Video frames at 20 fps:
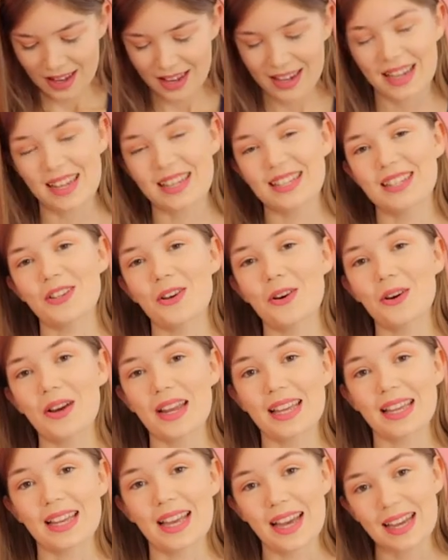Okay, so
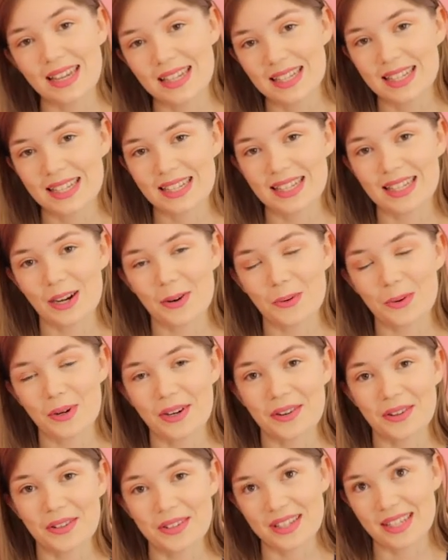yes, they
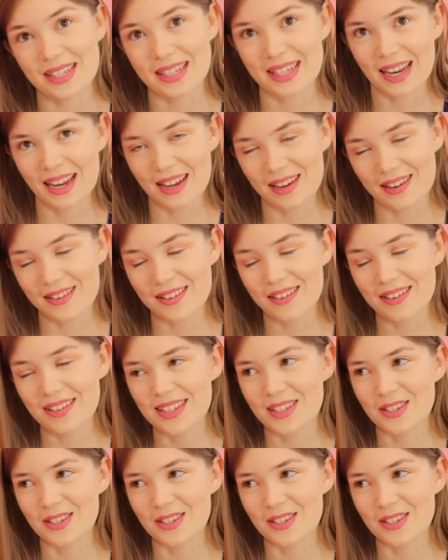were on sale,